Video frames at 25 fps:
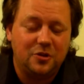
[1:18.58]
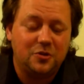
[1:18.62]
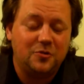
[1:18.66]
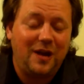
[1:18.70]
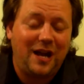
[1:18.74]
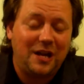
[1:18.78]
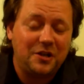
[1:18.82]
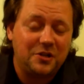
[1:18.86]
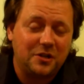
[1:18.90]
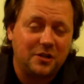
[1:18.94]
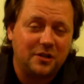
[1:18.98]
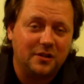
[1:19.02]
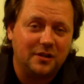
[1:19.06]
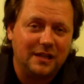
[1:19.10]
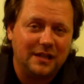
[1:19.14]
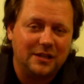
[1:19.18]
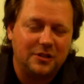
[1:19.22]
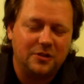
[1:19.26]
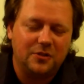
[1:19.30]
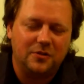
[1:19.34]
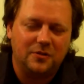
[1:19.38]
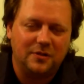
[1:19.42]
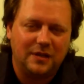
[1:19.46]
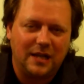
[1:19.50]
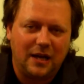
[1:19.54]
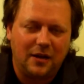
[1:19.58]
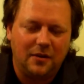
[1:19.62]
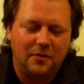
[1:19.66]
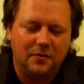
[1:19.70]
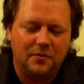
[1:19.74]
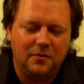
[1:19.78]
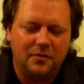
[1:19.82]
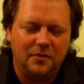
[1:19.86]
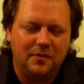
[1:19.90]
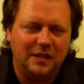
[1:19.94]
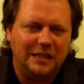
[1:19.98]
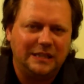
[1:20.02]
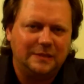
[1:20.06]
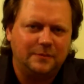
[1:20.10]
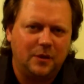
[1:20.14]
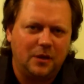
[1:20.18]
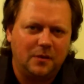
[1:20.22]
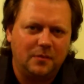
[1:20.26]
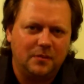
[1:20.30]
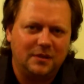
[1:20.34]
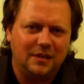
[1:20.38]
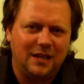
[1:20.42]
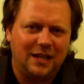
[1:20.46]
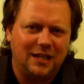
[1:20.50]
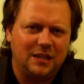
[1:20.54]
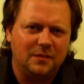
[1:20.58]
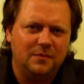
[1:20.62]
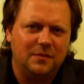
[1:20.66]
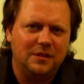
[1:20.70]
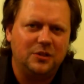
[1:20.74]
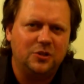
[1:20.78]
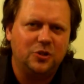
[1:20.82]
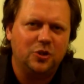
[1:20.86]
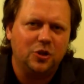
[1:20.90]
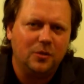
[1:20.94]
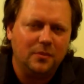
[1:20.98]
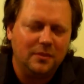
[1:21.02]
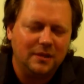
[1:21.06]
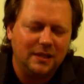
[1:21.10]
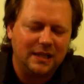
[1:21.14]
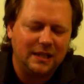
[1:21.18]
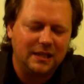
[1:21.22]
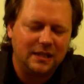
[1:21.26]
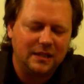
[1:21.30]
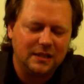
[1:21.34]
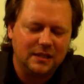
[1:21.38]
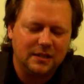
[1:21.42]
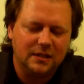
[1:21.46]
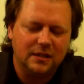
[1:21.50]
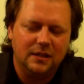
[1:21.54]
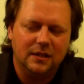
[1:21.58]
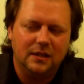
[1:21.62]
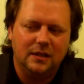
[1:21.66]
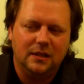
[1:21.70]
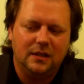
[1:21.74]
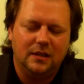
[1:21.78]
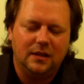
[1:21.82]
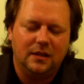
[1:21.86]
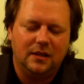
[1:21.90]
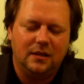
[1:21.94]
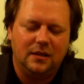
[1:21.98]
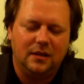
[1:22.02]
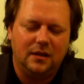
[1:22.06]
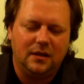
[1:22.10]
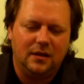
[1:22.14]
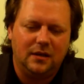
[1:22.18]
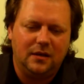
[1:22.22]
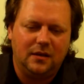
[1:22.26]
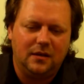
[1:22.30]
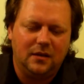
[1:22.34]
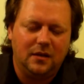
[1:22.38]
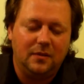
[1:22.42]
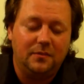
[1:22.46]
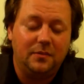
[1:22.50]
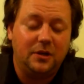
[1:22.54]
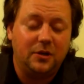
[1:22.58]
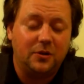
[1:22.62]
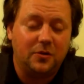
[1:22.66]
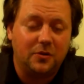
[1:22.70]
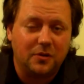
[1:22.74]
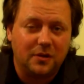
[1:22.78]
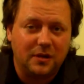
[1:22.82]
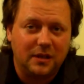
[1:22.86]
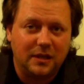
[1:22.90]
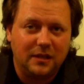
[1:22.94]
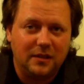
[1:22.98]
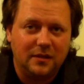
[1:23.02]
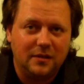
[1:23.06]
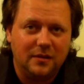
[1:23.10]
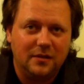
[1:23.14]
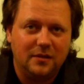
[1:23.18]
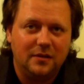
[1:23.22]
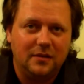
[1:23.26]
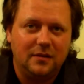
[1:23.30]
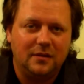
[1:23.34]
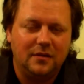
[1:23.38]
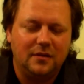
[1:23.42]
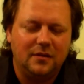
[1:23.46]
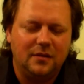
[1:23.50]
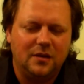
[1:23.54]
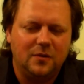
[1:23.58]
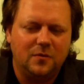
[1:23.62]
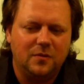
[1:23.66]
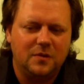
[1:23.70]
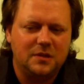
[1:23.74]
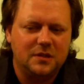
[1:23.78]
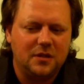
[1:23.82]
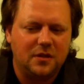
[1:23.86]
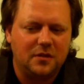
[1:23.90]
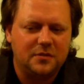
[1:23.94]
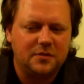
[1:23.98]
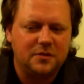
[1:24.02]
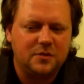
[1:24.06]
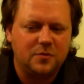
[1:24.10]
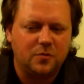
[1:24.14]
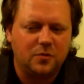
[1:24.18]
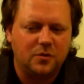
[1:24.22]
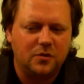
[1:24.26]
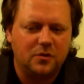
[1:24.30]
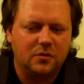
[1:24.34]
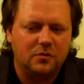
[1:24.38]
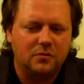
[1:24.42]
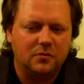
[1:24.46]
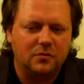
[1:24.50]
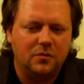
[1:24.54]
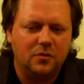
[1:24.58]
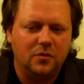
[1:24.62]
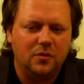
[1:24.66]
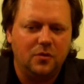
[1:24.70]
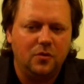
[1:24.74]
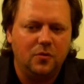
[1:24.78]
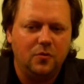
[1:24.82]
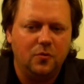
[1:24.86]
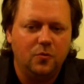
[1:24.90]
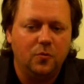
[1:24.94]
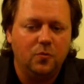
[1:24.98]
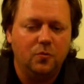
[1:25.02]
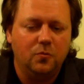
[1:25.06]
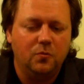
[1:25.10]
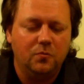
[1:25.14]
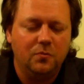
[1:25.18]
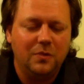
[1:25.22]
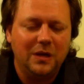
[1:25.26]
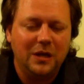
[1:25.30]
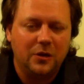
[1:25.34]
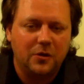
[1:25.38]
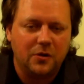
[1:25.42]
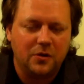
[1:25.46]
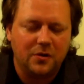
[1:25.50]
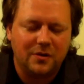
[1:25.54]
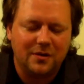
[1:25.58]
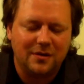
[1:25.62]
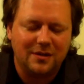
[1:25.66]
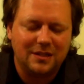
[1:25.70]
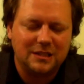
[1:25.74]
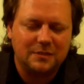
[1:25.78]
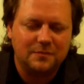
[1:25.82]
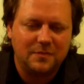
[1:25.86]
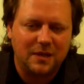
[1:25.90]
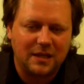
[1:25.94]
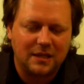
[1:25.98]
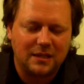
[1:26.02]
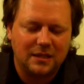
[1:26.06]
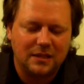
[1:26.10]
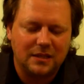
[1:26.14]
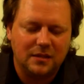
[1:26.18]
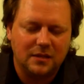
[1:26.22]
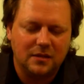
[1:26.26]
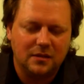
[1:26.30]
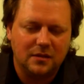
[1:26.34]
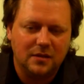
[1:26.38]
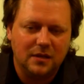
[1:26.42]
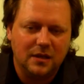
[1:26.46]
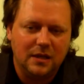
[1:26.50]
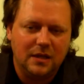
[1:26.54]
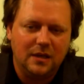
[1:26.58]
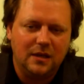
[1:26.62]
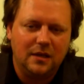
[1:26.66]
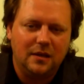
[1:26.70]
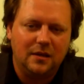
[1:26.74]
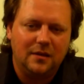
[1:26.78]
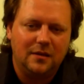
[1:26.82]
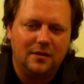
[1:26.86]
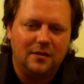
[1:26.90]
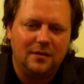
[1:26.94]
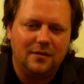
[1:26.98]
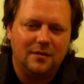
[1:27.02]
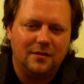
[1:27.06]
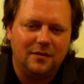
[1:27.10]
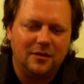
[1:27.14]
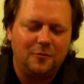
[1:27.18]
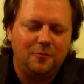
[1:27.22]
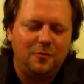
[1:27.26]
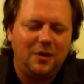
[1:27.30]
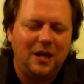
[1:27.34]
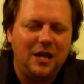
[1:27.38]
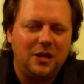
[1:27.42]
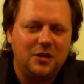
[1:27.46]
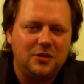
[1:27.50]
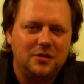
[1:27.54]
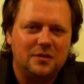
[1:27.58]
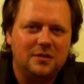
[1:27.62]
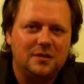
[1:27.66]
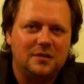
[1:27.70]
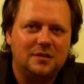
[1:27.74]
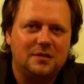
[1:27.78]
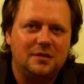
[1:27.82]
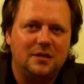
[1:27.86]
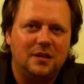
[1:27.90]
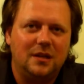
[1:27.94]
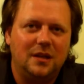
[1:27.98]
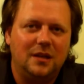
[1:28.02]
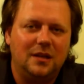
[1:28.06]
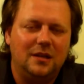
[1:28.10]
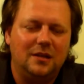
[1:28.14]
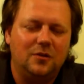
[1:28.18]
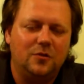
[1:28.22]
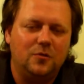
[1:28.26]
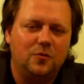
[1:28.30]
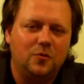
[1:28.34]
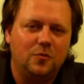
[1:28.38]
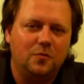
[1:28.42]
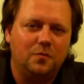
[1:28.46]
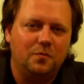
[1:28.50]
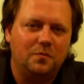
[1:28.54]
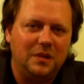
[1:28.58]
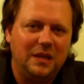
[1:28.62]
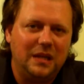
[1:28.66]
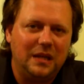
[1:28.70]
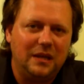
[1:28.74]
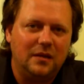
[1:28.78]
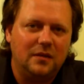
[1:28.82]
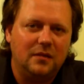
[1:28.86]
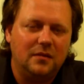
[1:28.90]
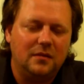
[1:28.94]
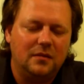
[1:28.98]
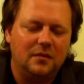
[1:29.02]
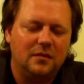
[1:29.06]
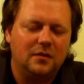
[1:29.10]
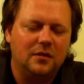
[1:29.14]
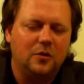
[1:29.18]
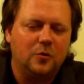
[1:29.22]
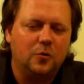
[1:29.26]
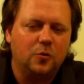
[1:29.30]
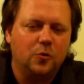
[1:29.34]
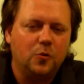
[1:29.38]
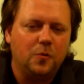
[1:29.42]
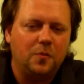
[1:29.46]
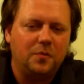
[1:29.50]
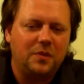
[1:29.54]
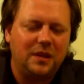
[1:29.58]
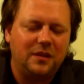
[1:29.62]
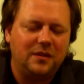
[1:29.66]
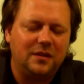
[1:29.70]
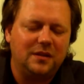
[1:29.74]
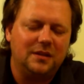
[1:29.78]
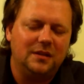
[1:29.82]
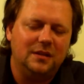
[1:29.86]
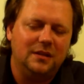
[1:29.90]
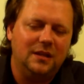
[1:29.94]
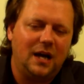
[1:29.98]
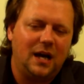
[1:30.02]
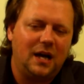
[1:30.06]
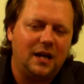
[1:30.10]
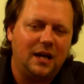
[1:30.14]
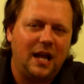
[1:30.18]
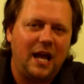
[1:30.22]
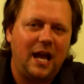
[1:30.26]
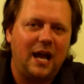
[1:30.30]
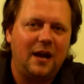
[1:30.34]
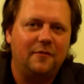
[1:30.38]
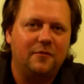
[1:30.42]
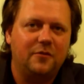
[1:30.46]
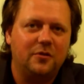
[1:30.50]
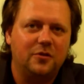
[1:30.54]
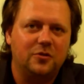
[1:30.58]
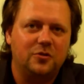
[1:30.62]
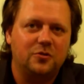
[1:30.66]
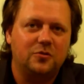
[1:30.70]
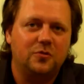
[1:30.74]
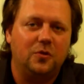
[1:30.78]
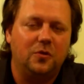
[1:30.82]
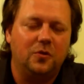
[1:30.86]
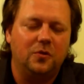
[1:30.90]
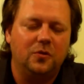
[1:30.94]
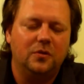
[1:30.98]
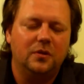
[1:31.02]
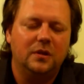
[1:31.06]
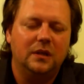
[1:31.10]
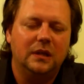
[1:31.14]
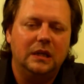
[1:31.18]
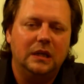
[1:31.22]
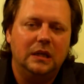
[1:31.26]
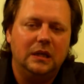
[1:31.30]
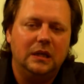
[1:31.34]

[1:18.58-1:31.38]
Tragically, it turned out the experiment had to be terminated a bit early. The results were weirder than expected. The patients in Group B, the group that did not have control,